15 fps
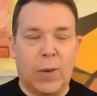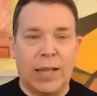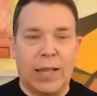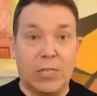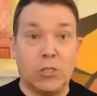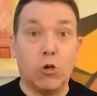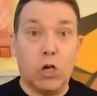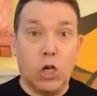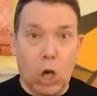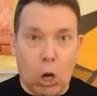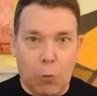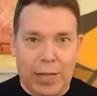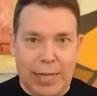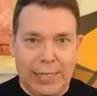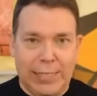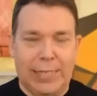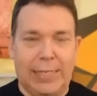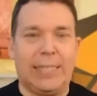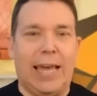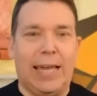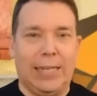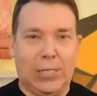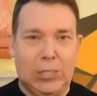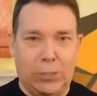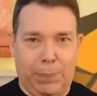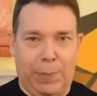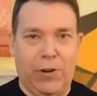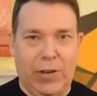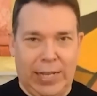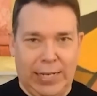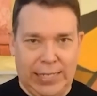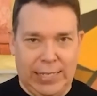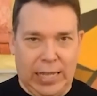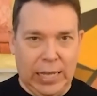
so I like to go places and experience